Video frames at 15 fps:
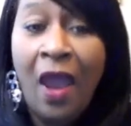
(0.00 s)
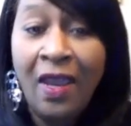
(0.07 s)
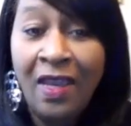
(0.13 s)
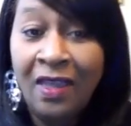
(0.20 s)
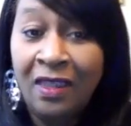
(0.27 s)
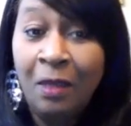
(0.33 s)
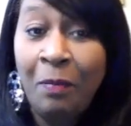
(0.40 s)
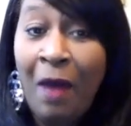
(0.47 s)

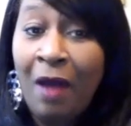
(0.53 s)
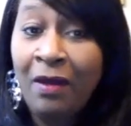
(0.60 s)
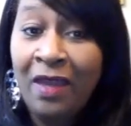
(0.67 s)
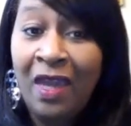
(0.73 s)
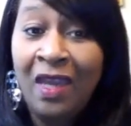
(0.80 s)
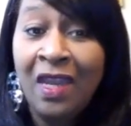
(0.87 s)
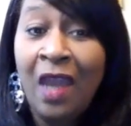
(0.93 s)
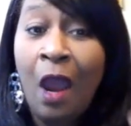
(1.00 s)
it's about
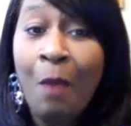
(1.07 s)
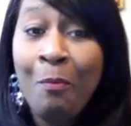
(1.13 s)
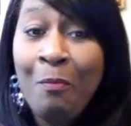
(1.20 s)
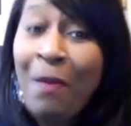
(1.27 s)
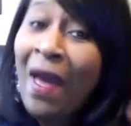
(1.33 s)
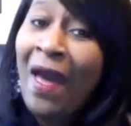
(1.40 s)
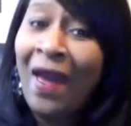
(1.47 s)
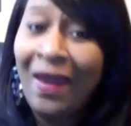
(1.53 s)
getting our
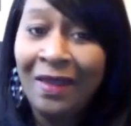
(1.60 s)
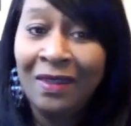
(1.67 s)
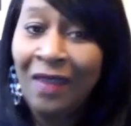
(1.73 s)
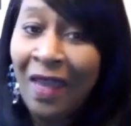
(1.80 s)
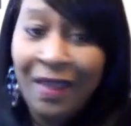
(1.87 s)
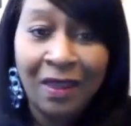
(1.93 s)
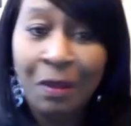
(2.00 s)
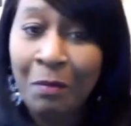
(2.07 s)
mind
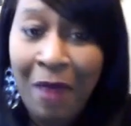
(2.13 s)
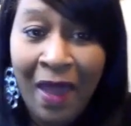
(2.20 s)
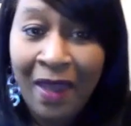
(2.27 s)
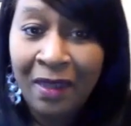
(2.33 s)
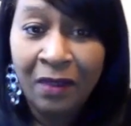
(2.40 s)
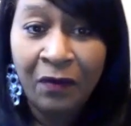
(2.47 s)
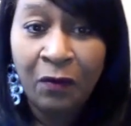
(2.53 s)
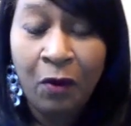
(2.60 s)
like the
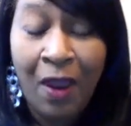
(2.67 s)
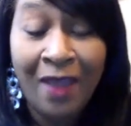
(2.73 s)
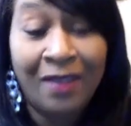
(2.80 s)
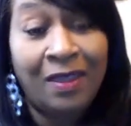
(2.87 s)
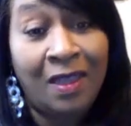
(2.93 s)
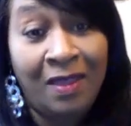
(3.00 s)
mind of Christ.